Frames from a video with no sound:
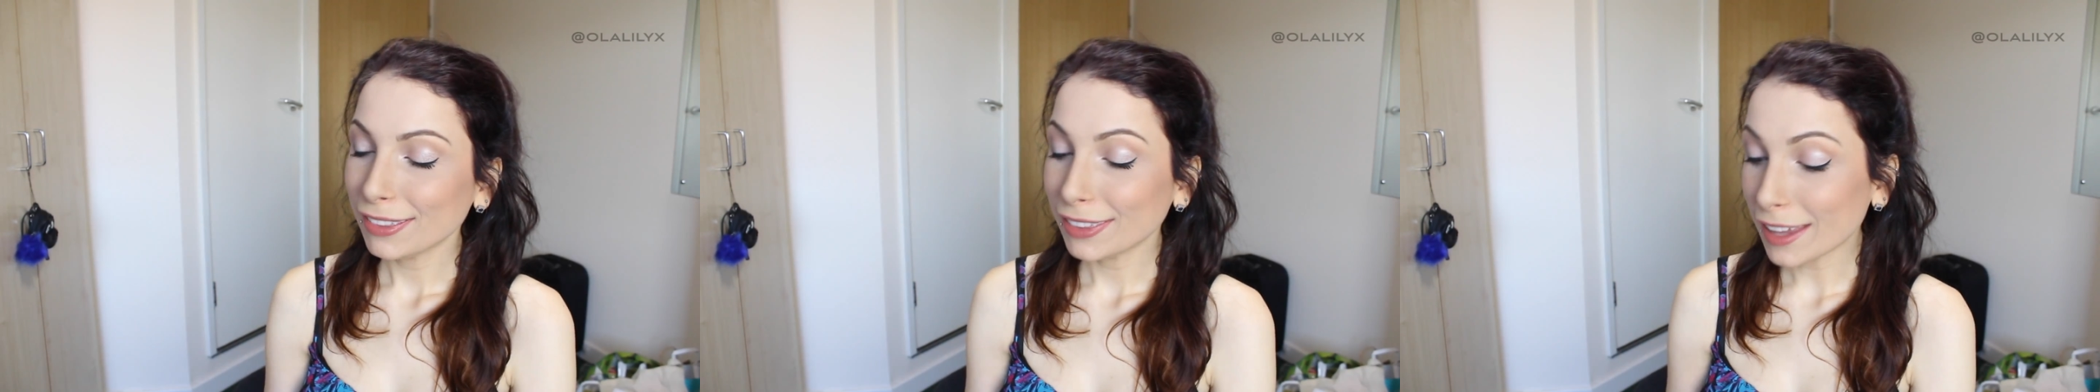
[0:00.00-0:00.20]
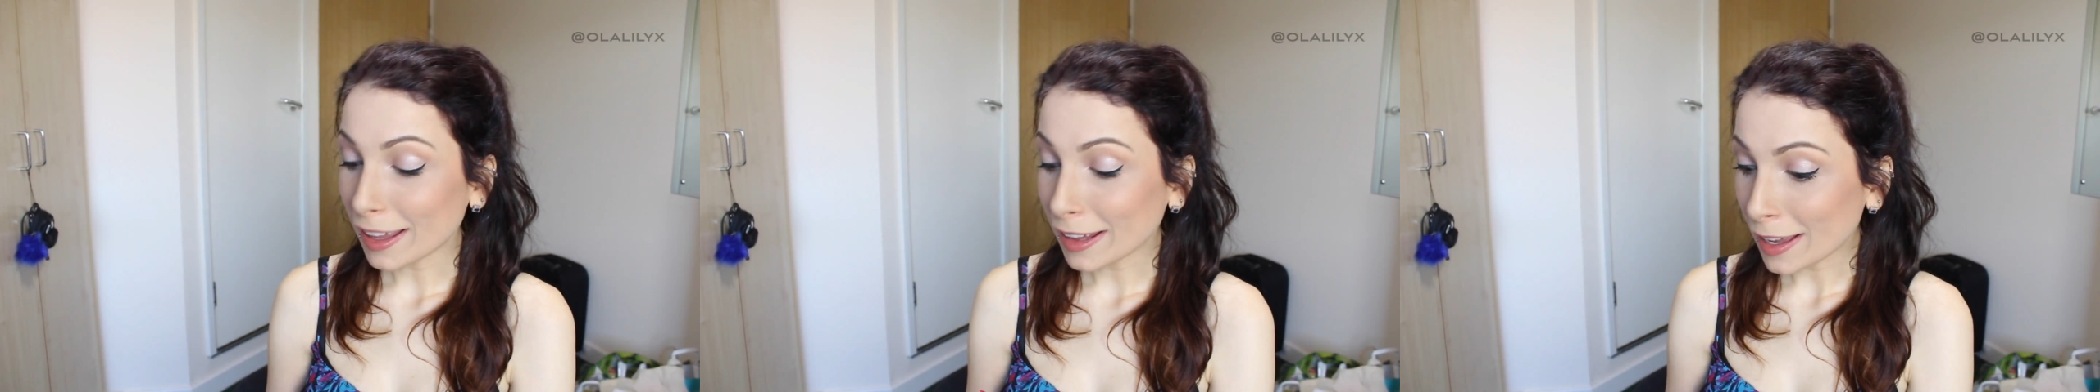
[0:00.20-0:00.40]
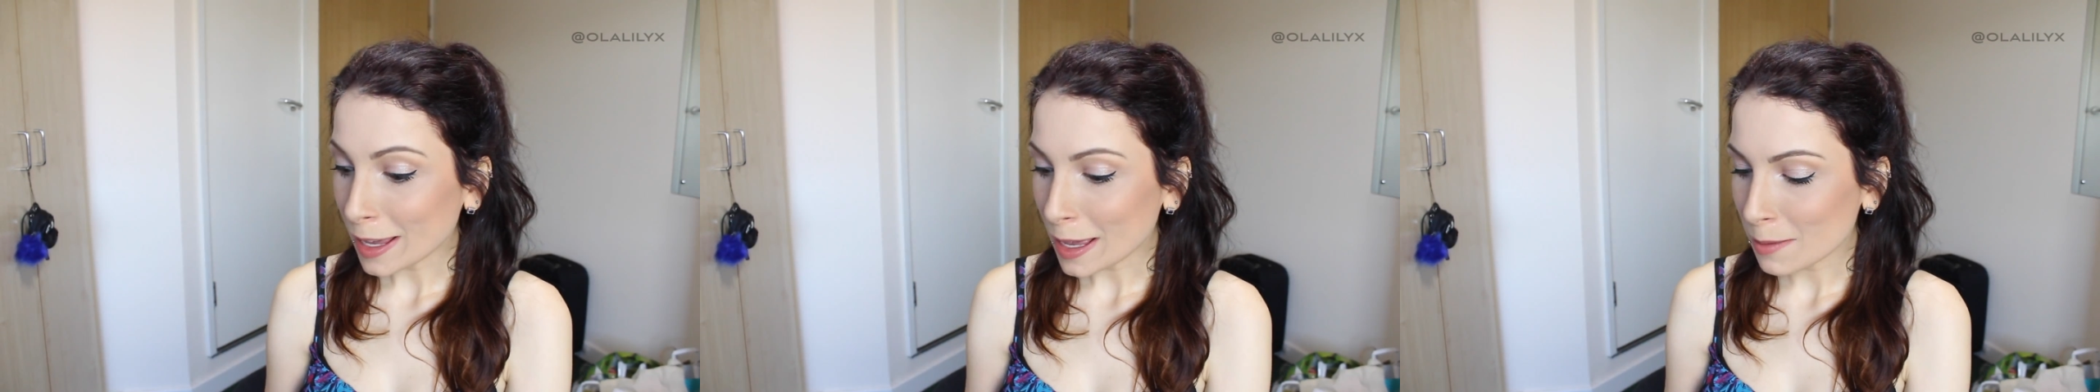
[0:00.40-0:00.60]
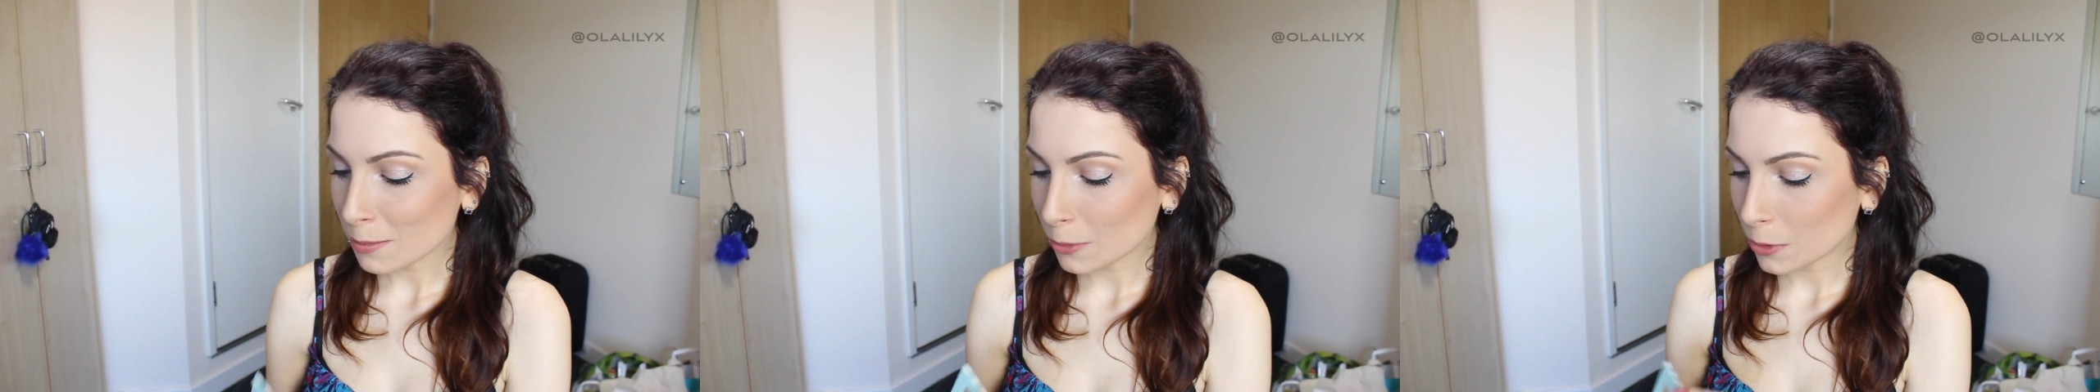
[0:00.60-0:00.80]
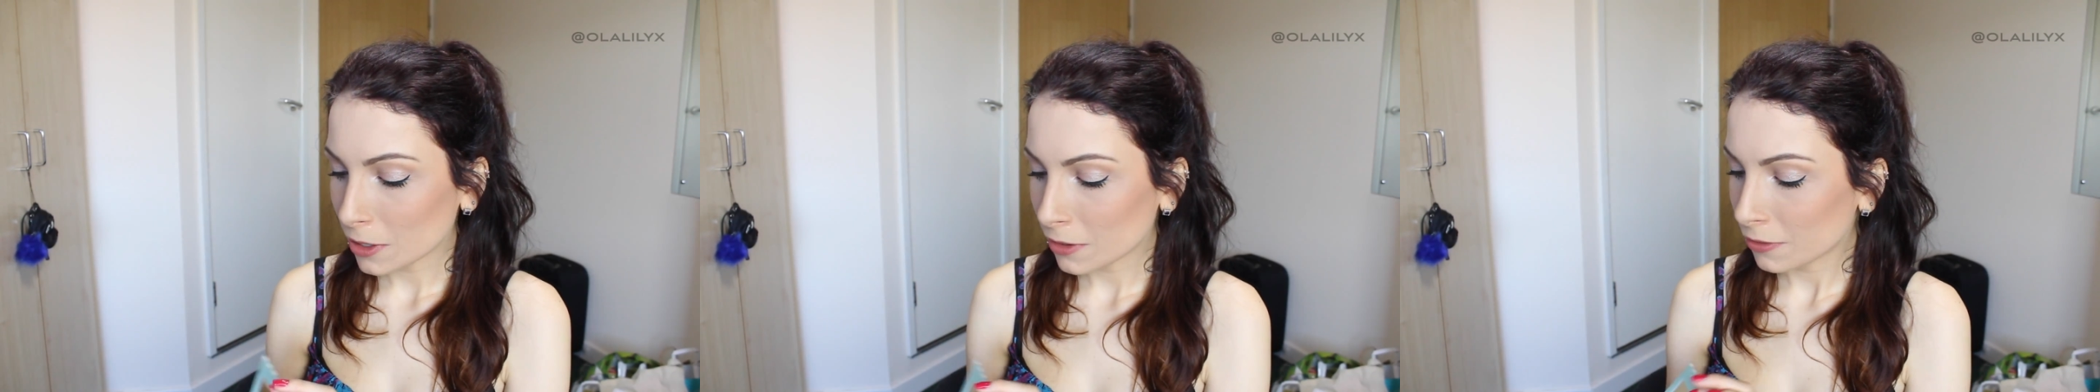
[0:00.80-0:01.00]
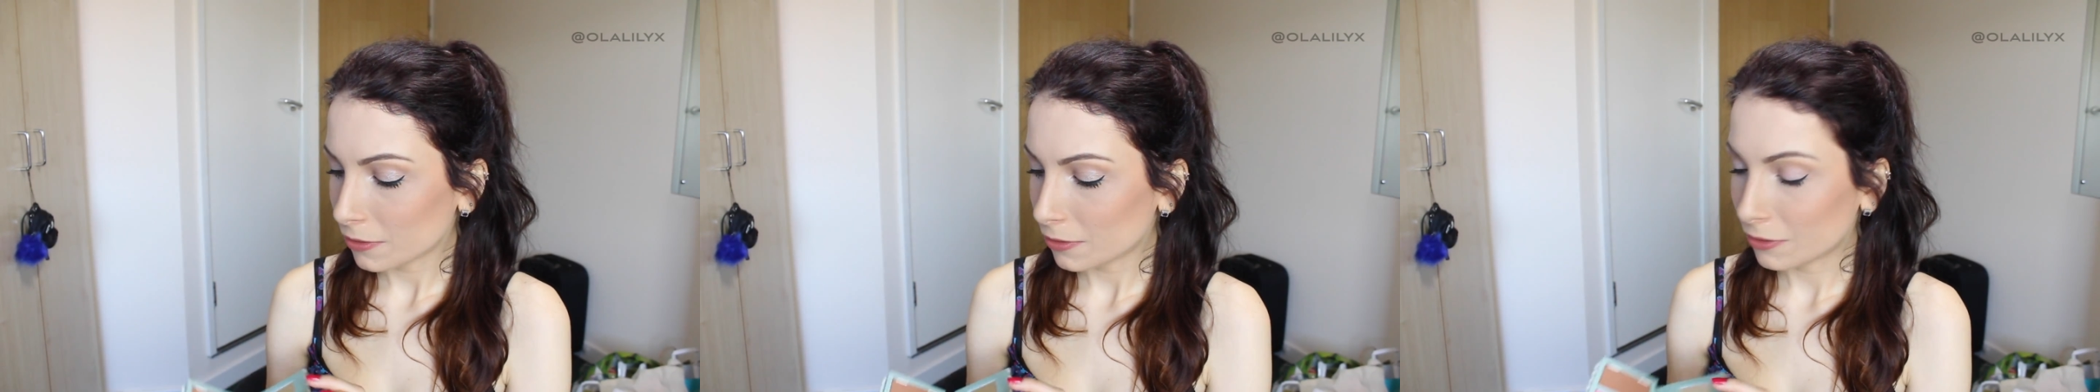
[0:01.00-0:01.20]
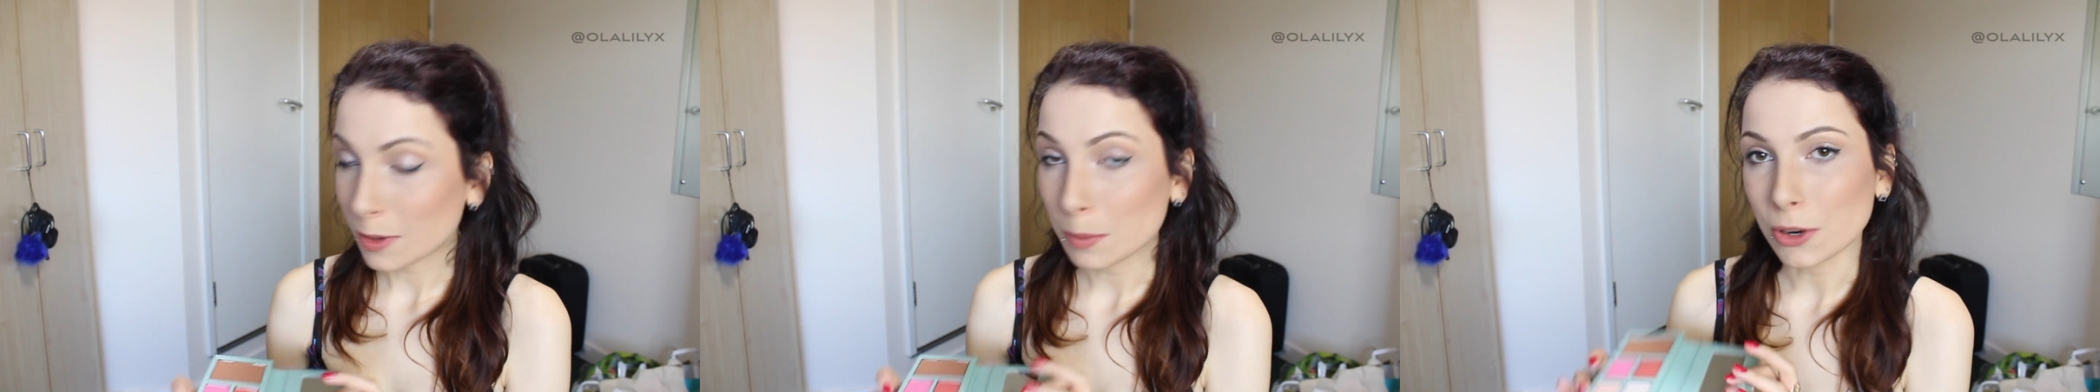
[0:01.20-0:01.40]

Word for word: than i am with the